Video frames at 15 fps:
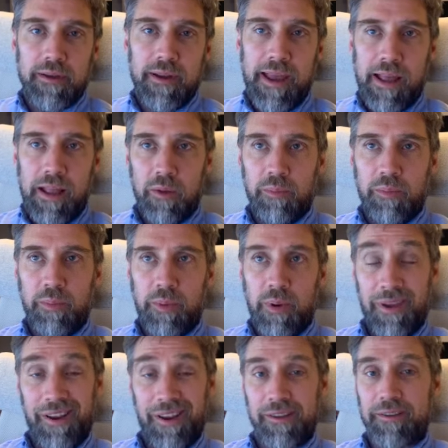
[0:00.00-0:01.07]
help
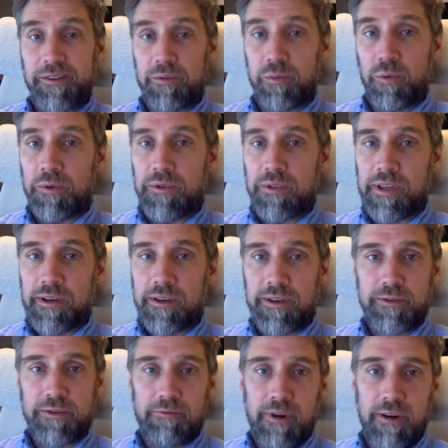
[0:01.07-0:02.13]
propel us towards the
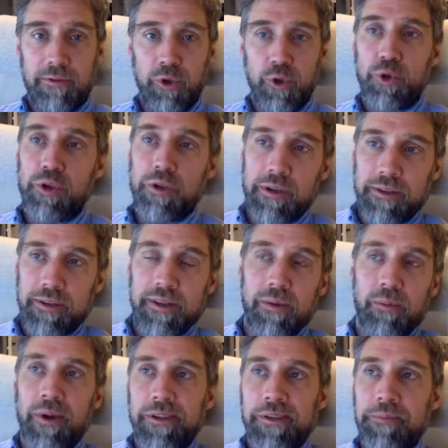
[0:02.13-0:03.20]
industrial revolution in
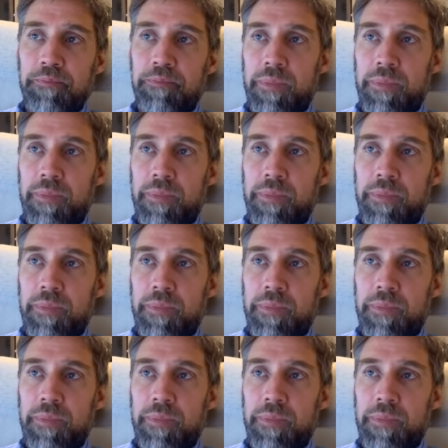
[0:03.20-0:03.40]
some ways.